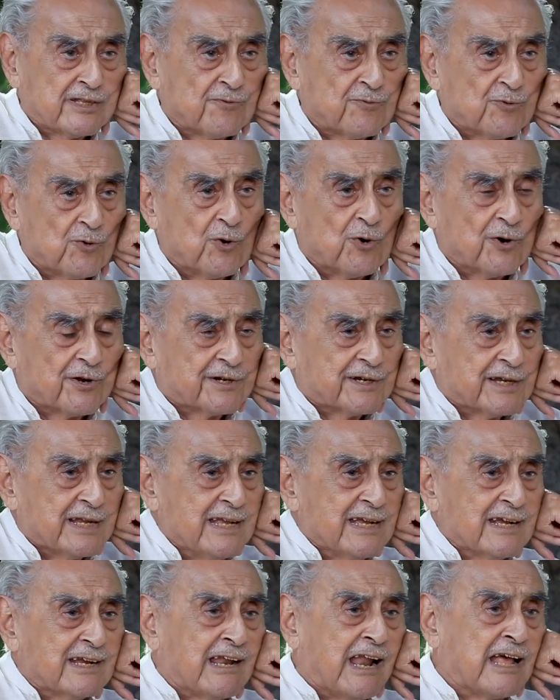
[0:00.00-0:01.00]
the 4
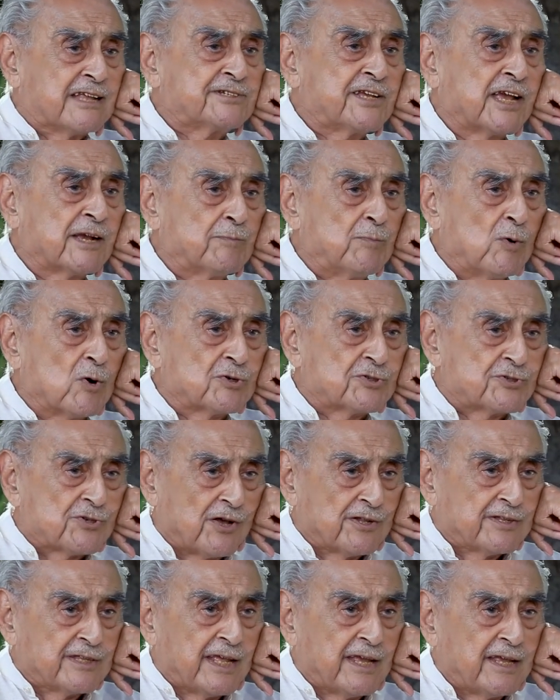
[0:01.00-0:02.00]
classic books
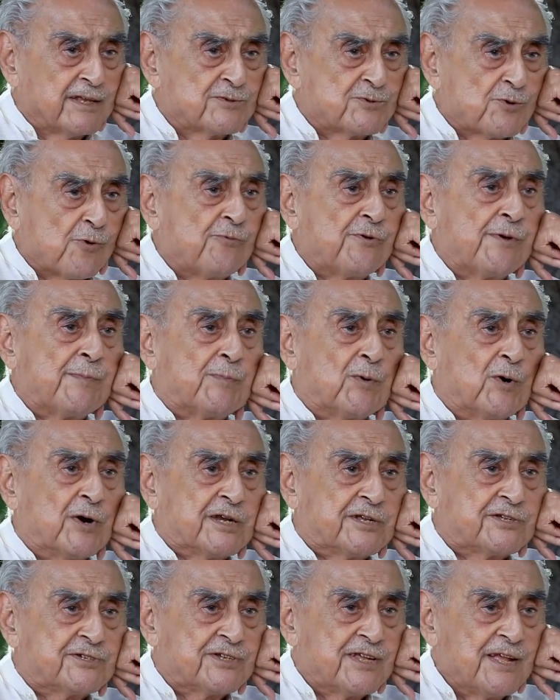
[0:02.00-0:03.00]
on the Sufi
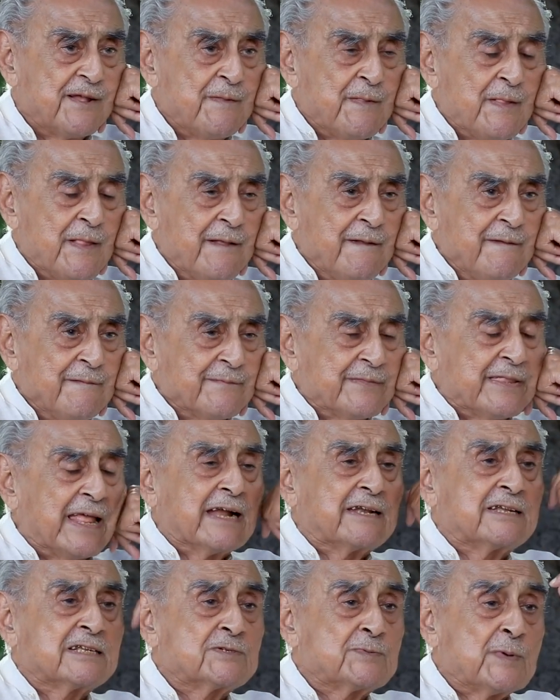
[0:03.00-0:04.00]
poets.
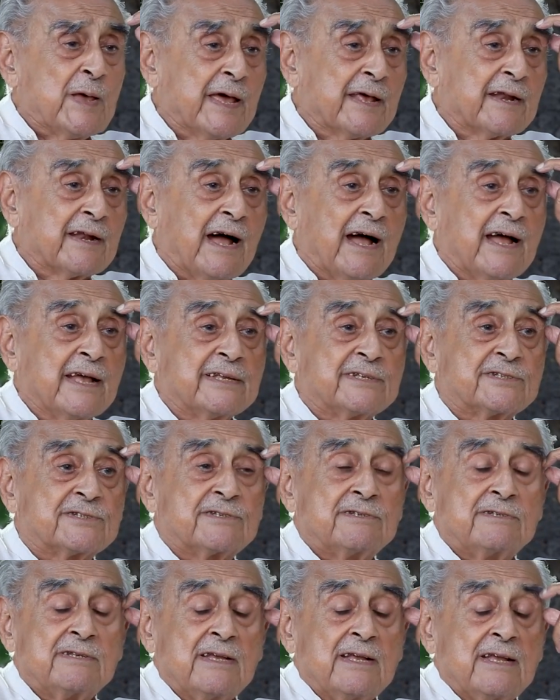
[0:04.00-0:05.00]
That is where I
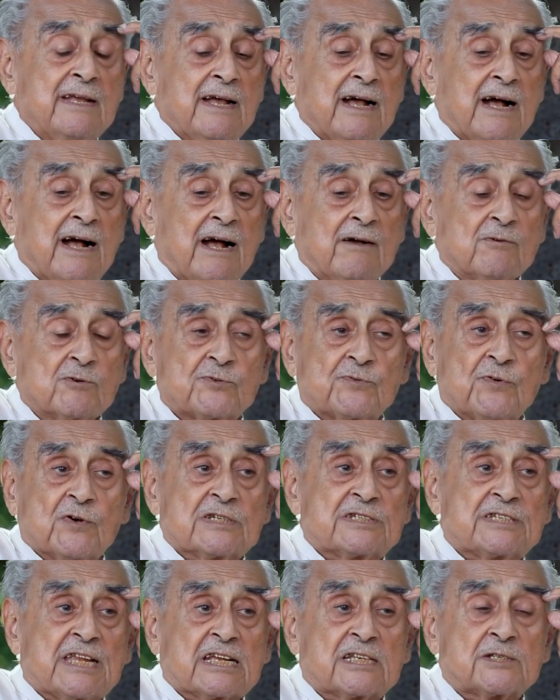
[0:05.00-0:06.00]
was
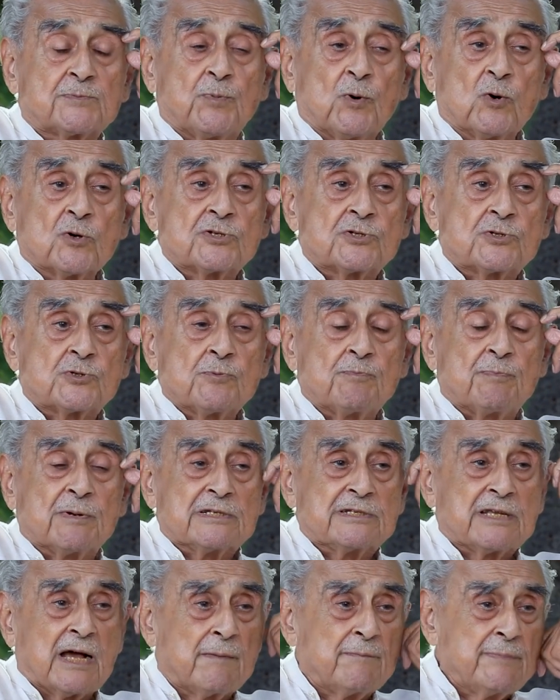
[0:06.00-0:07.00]
first exposed to
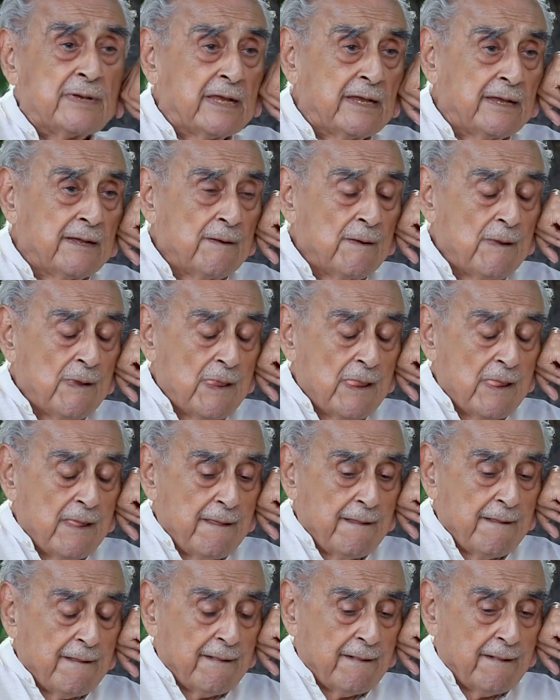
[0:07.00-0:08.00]
Punjabi
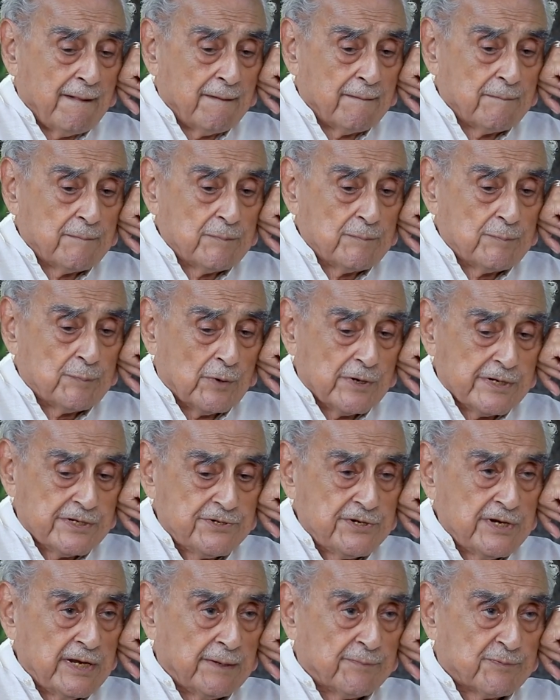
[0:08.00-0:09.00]

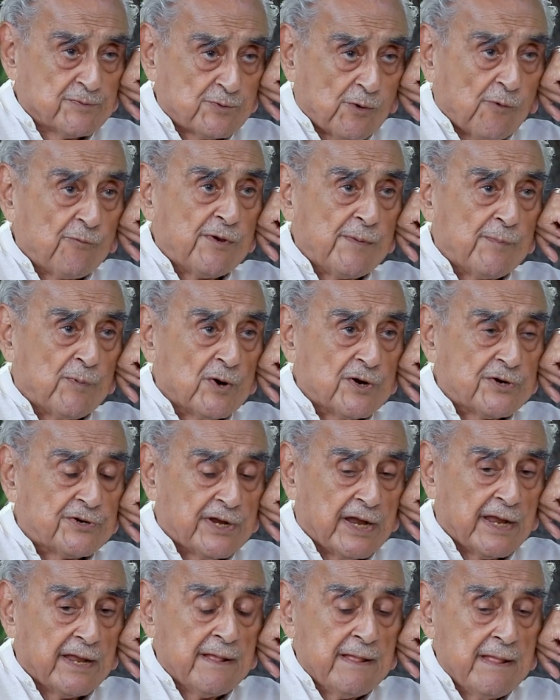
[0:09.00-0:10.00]
poetry, Sufi
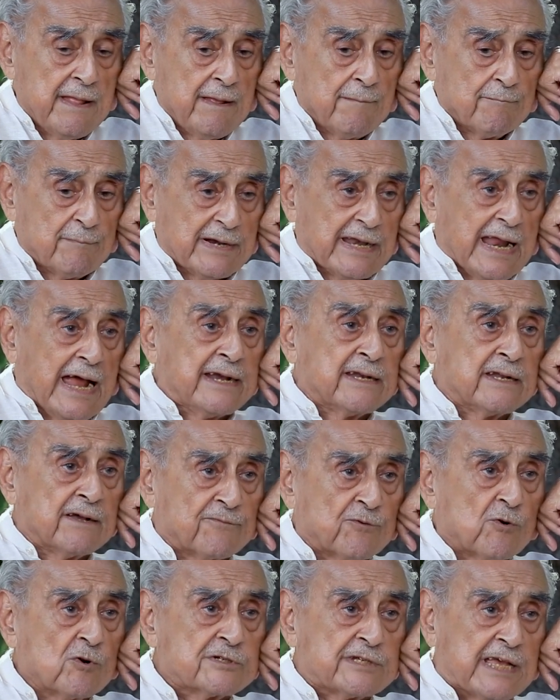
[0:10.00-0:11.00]
poetry. But
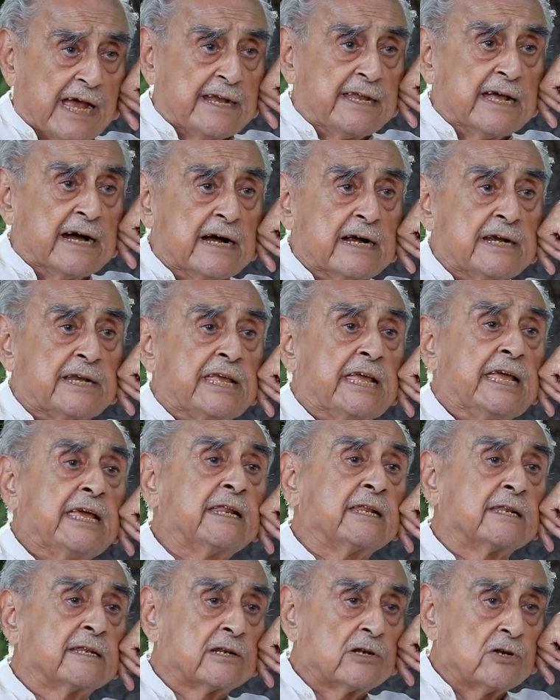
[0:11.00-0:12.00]
of course I'd heard
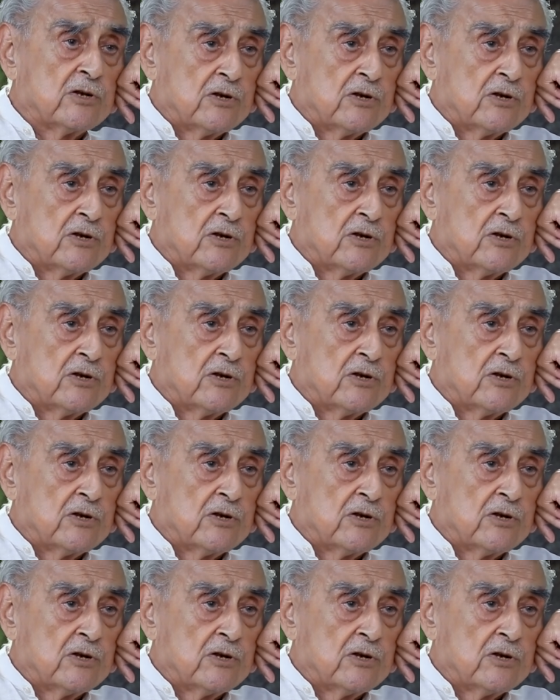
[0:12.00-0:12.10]
Heer